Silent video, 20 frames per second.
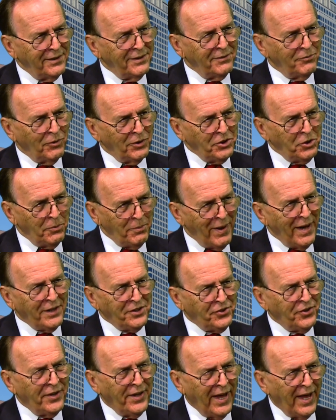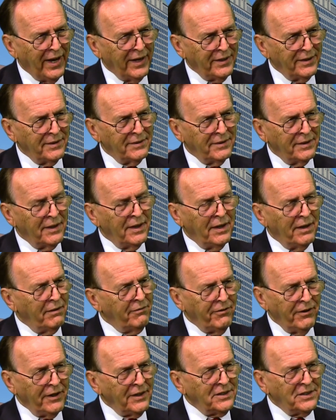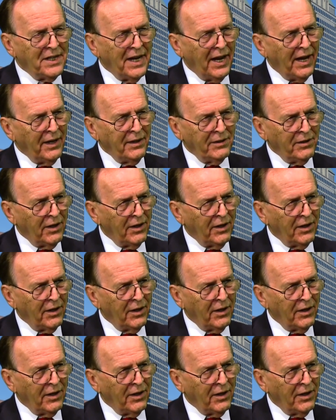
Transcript: when you mentioned that, Phyllis and I,